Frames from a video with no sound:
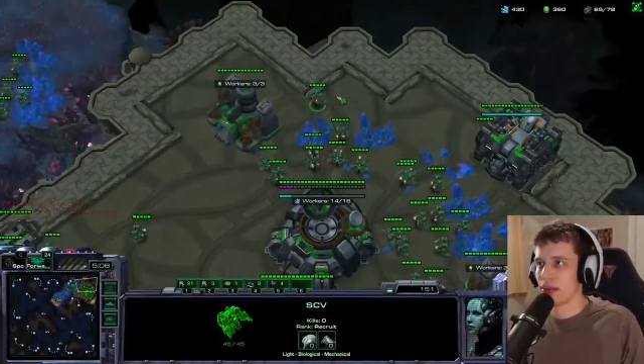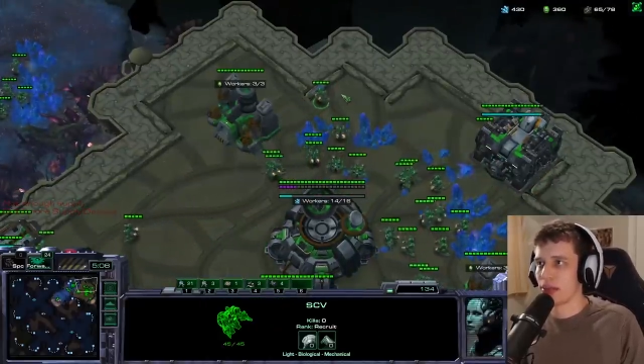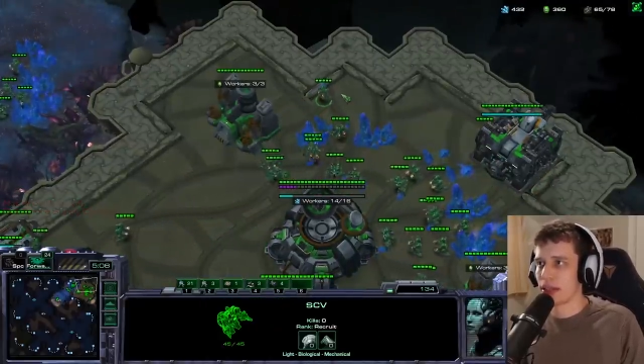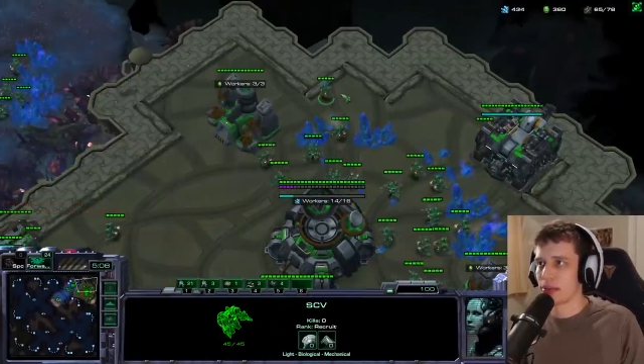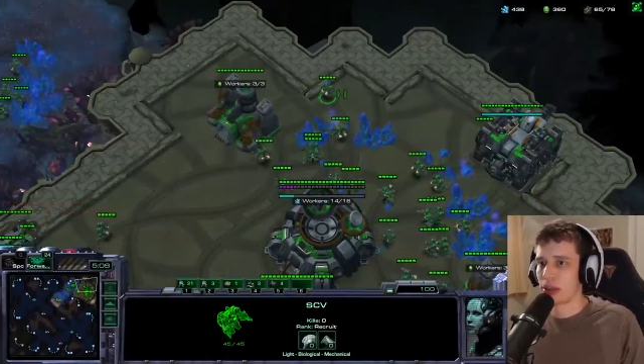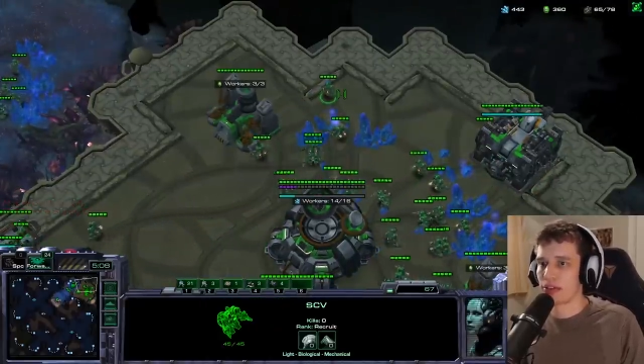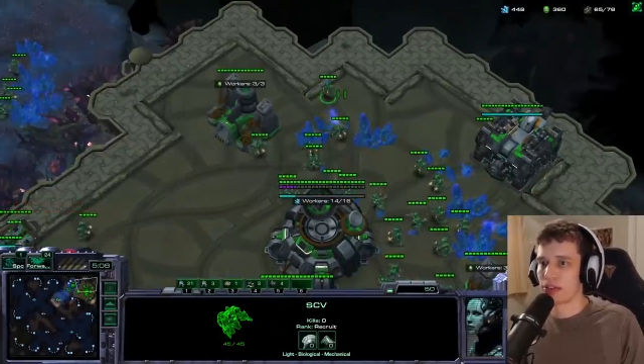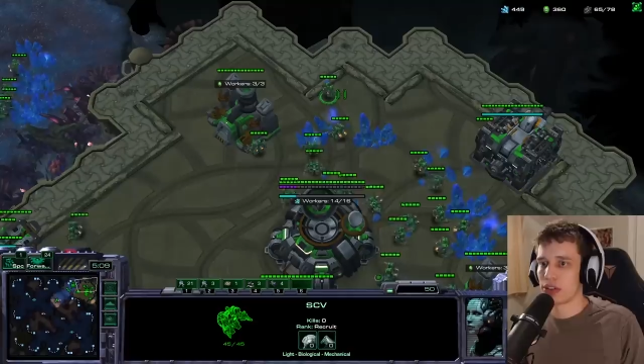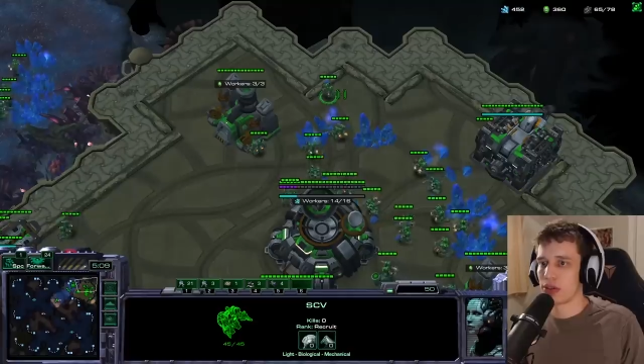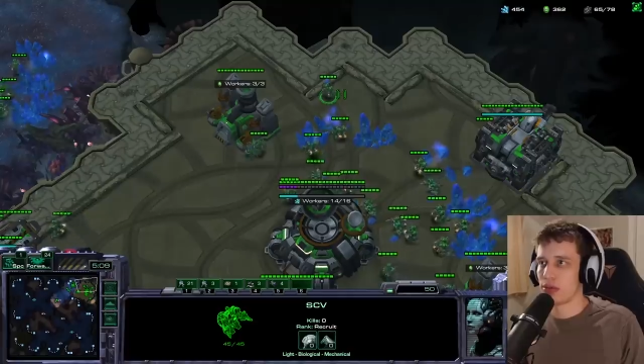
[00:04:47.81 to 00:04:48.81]
Like, my
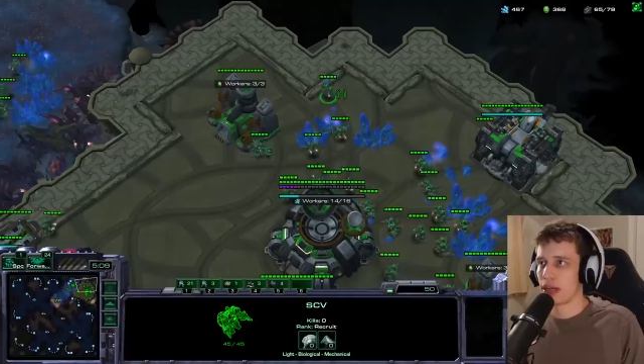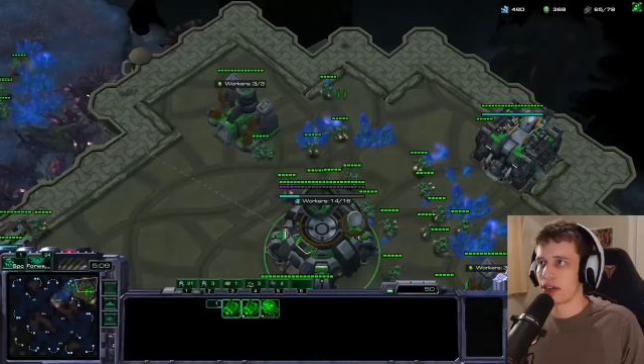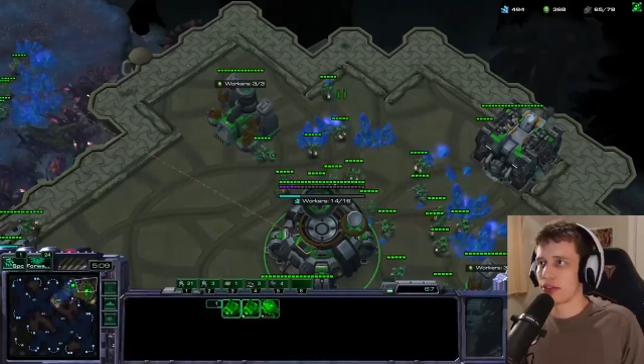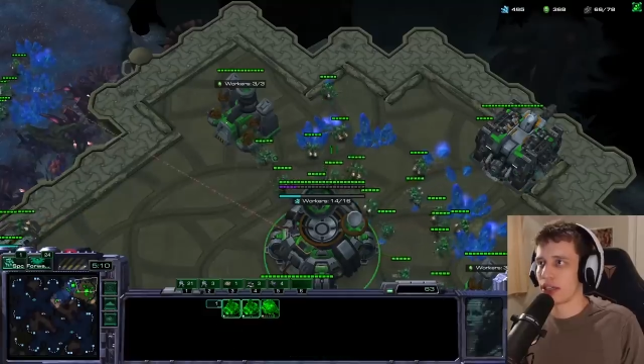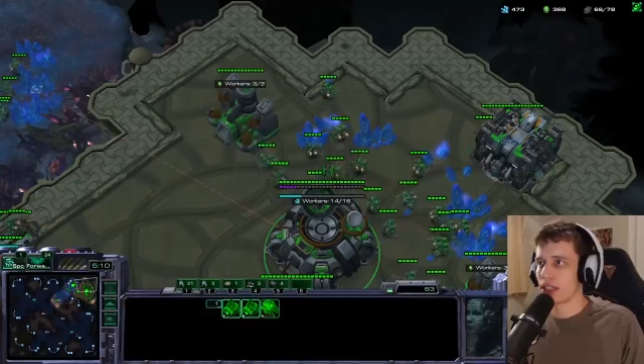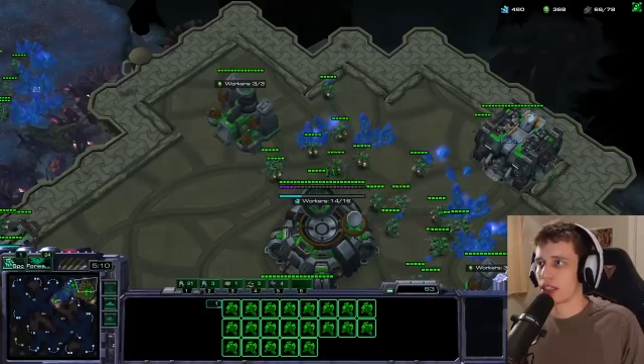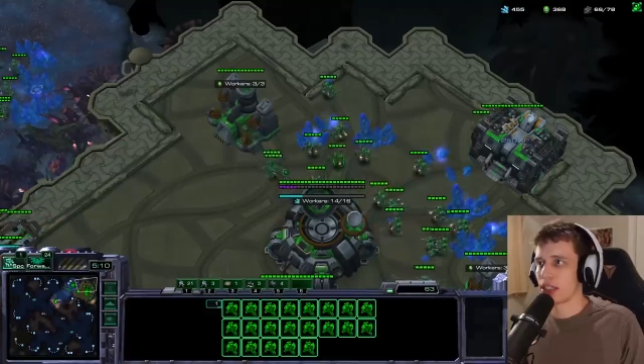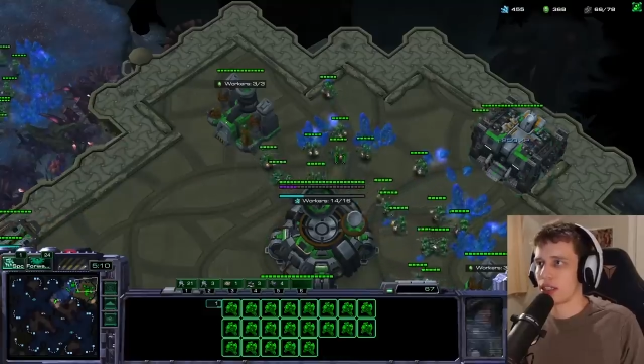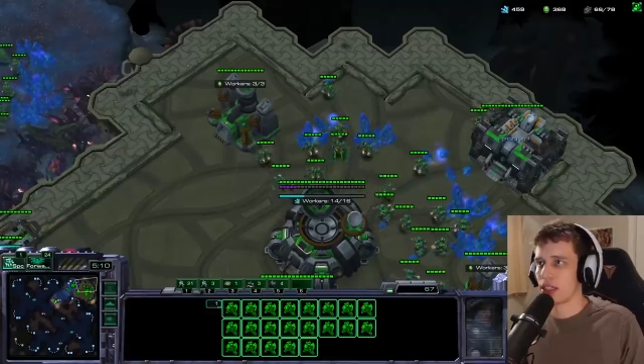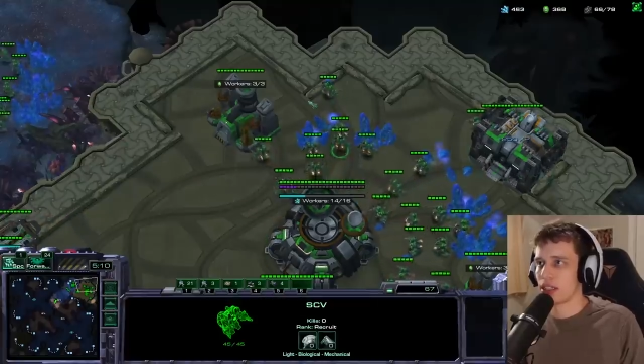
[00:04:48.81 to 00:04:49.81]
first two medevacs.
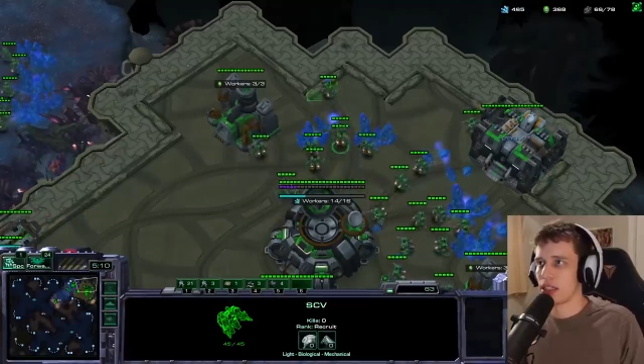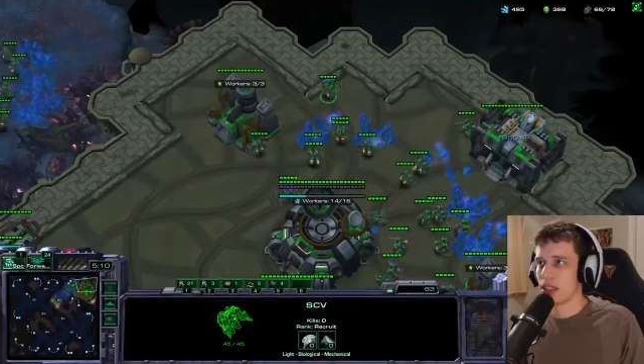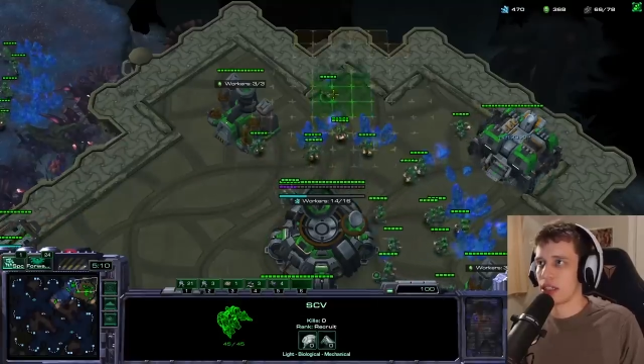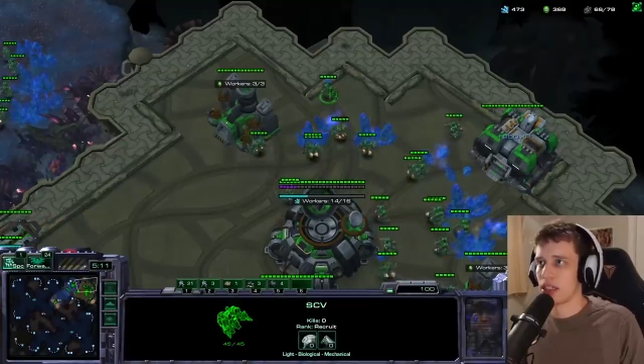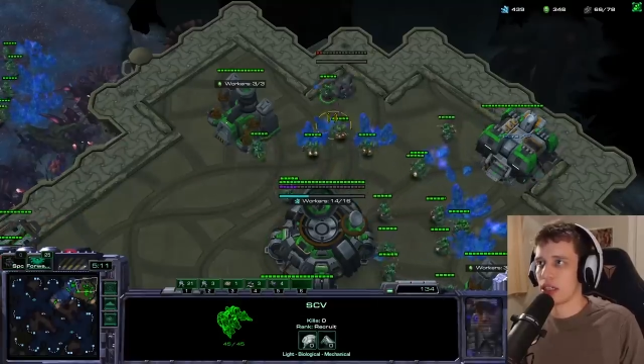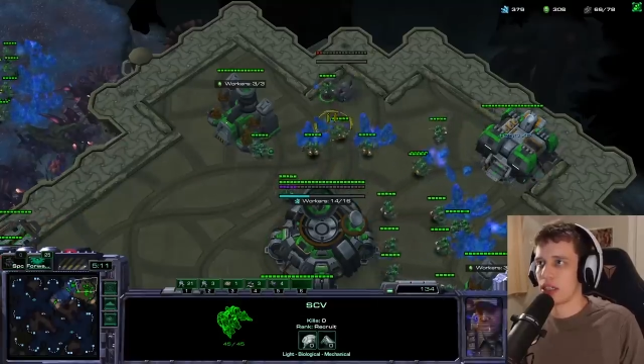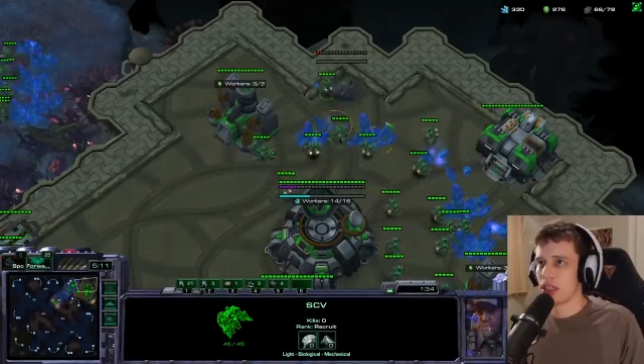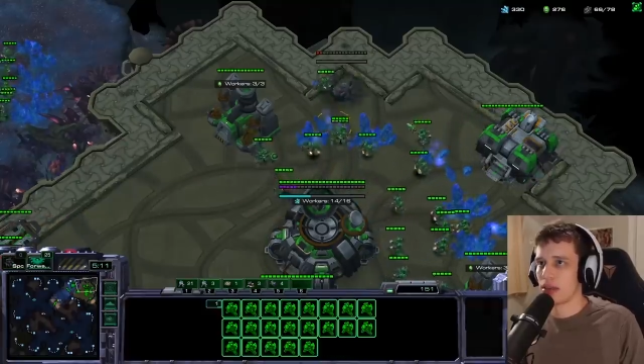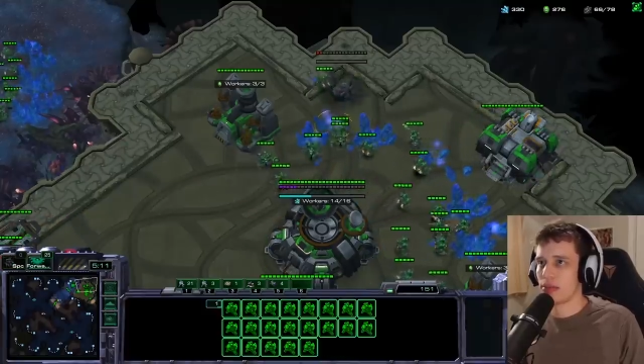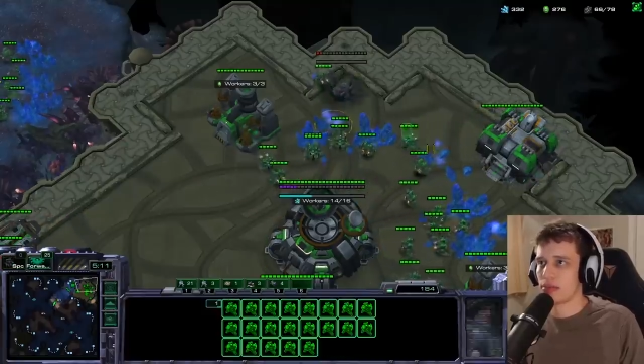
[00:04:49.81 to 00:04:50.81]

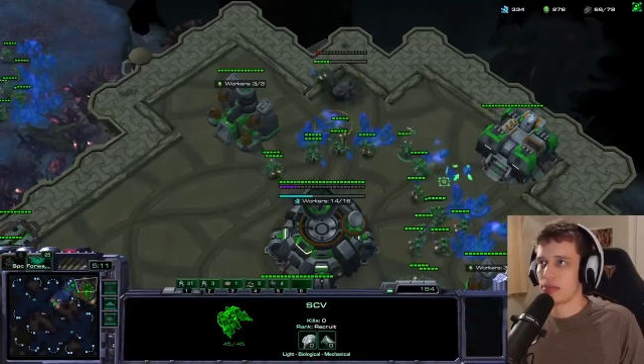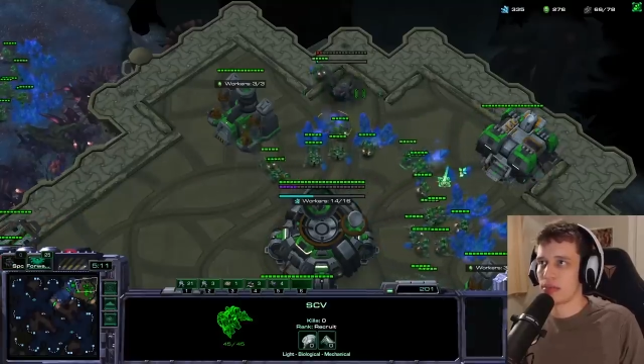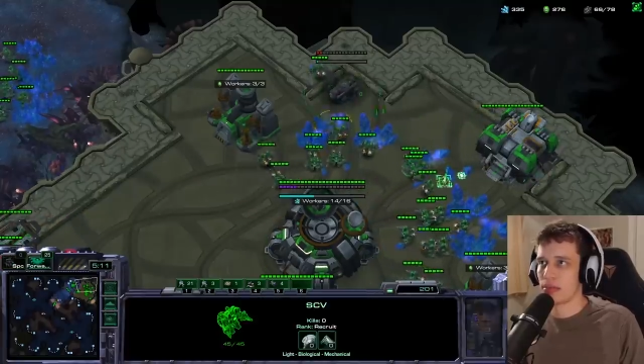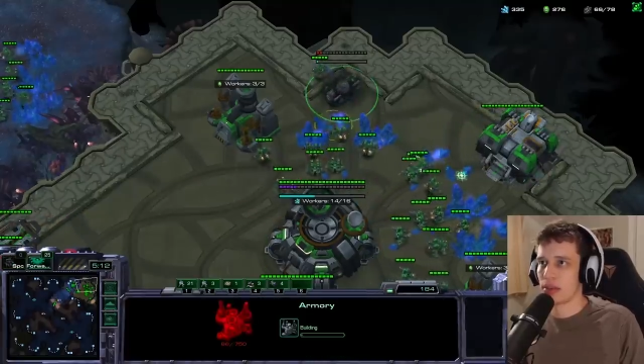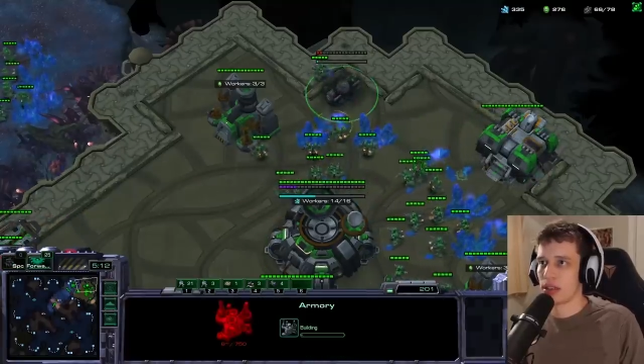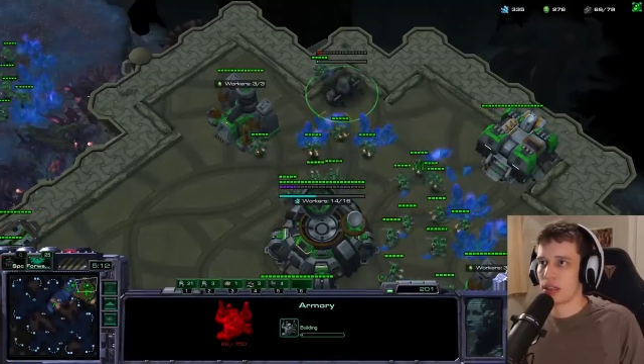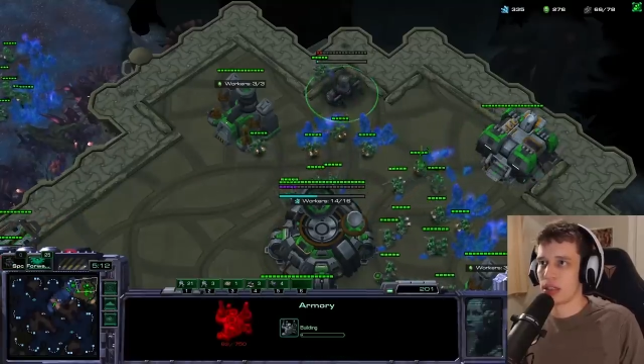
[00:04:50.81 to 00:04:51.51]
I'll